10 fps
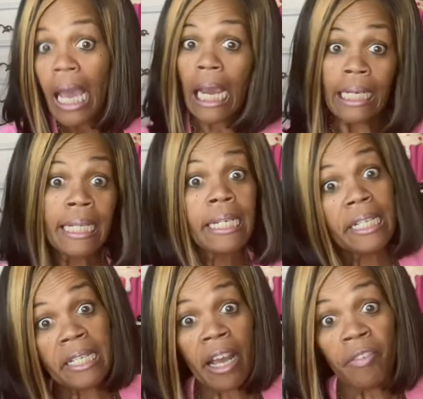and then
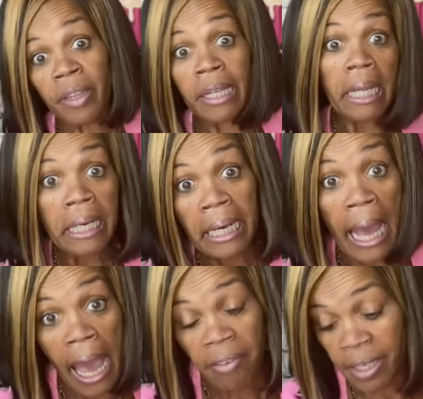discovered that they didn't
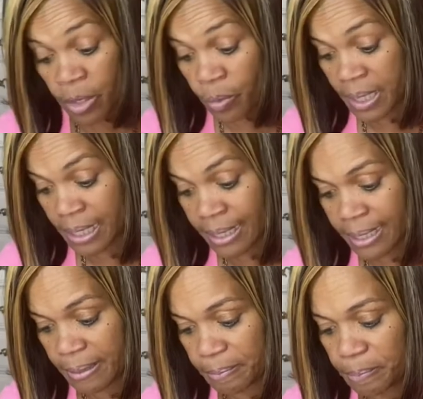have it in the
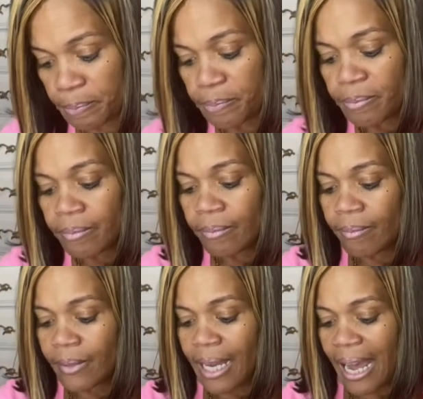wristlet.
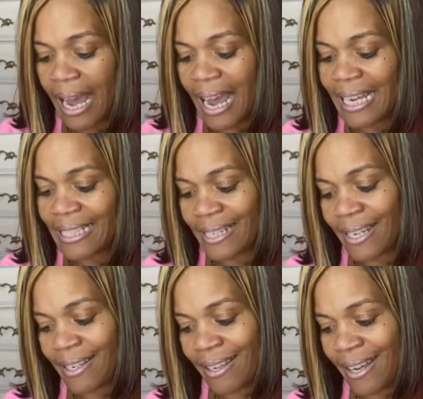I
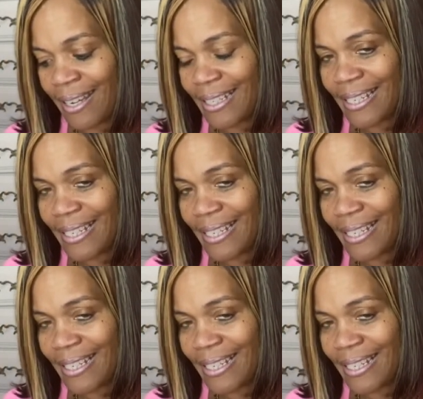did get